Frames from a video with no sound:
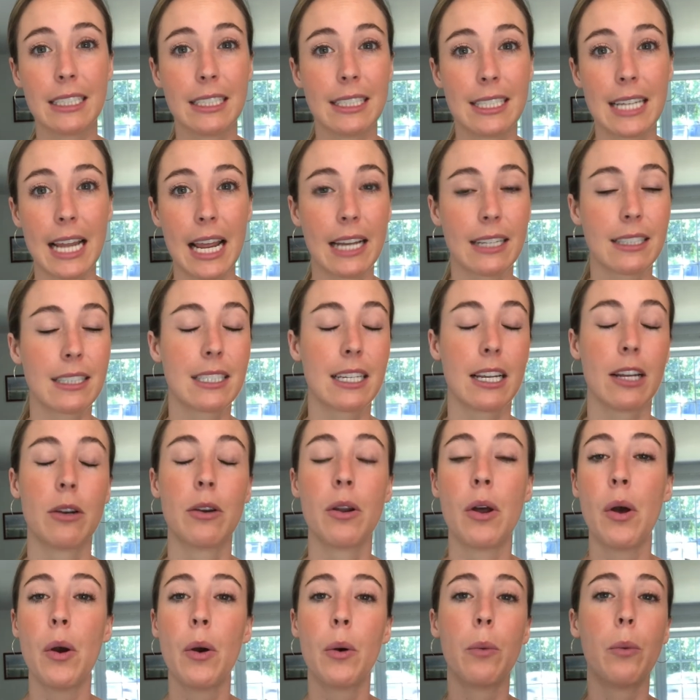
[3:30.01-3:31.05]
dancing,
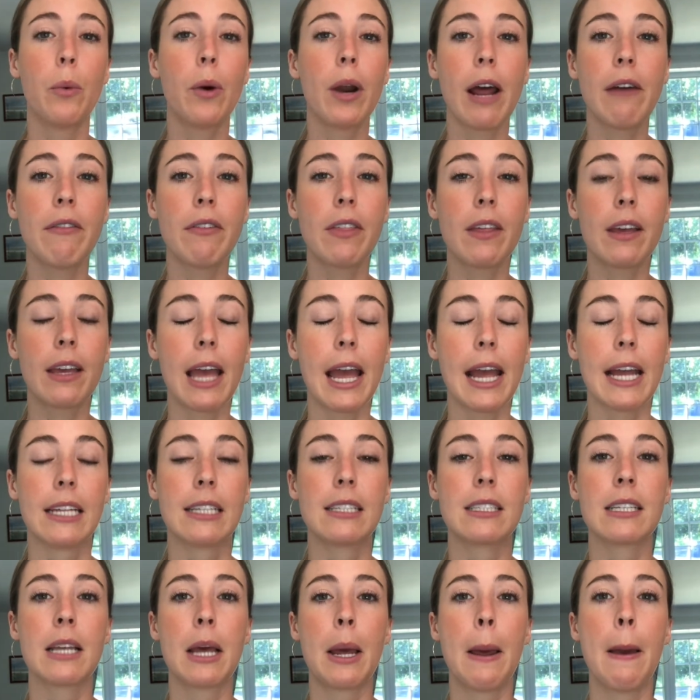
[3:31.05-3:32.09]
whatever the
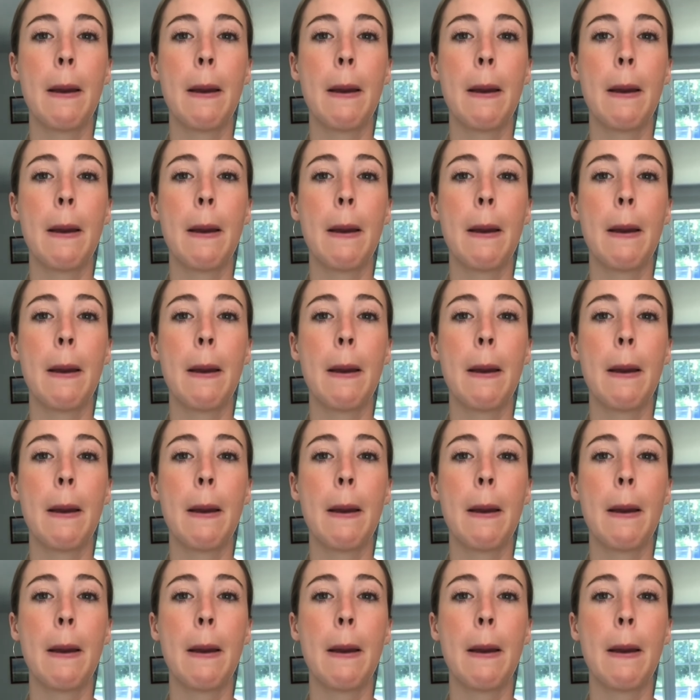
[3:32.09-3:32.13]
case.